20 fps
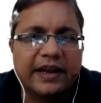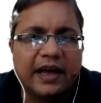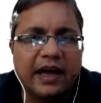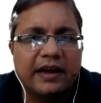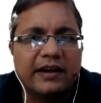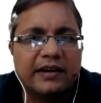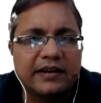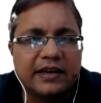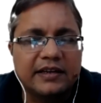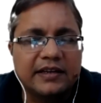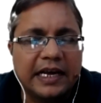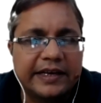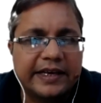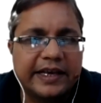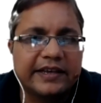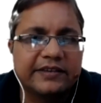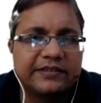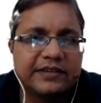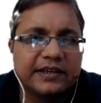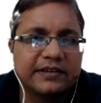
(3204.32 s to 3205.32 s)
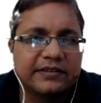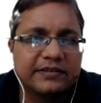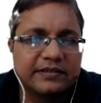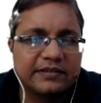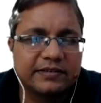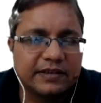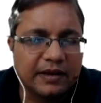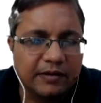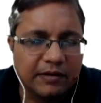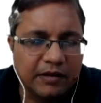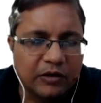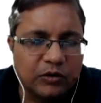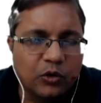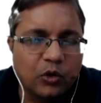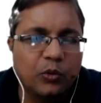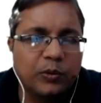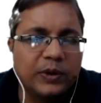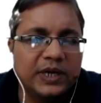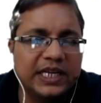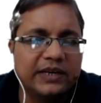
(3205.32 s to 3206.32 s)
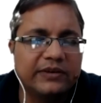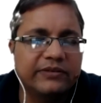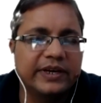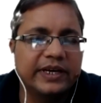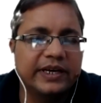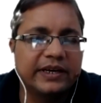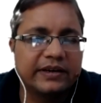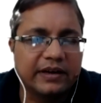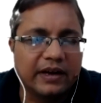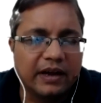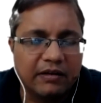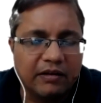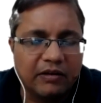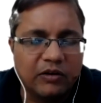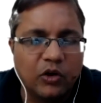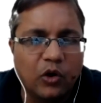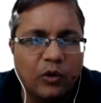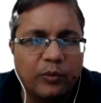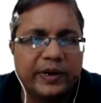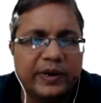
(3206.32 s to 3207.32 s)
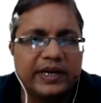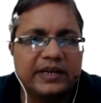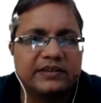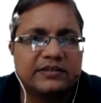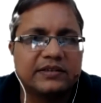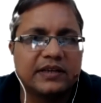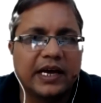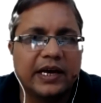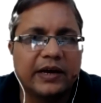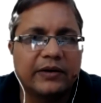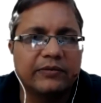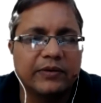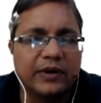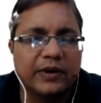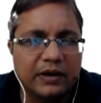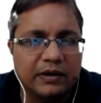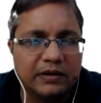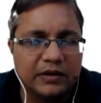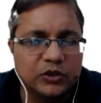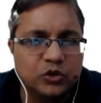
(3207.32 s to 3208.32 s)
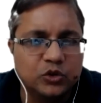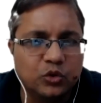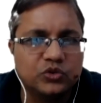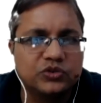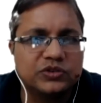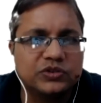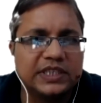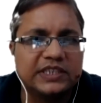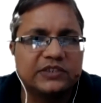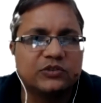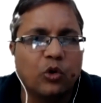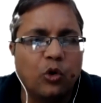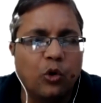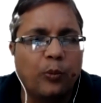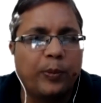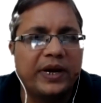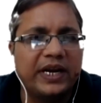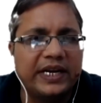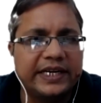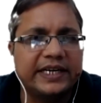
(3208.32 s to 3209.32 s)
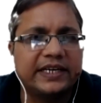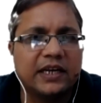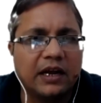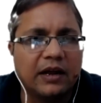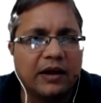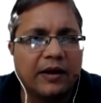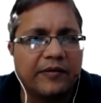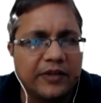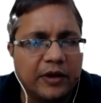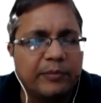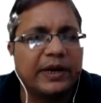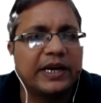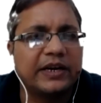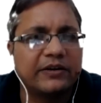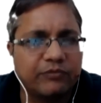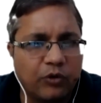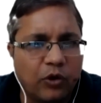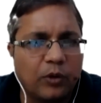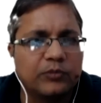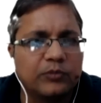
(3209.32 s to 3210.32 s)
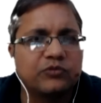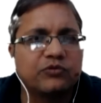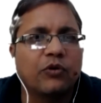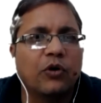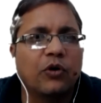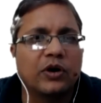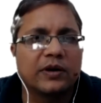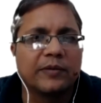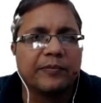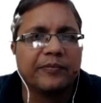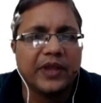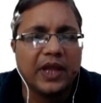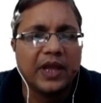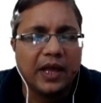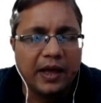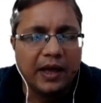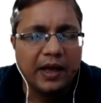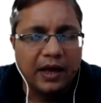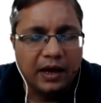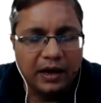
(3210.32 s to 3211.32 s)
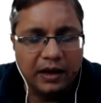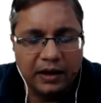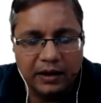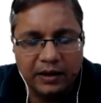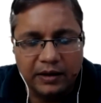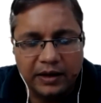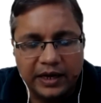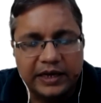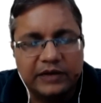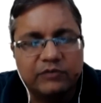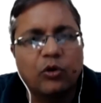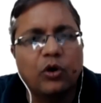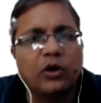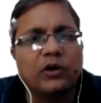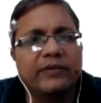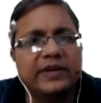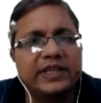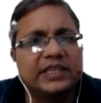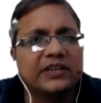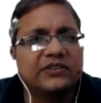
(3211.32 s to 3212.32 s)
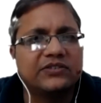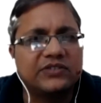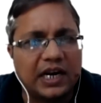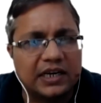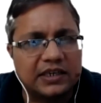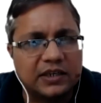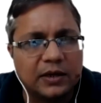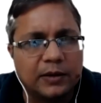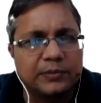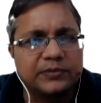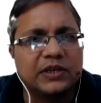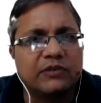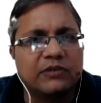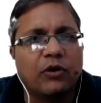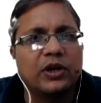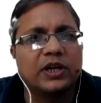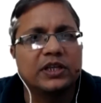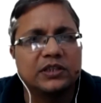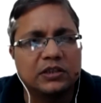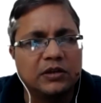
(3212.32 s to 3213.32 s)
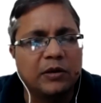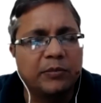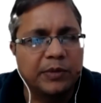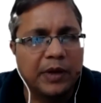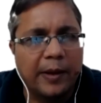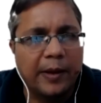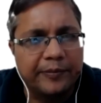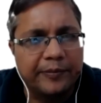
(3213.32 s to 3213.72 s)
are cases globally where governments have used these open data platforms for involving the startups, involving the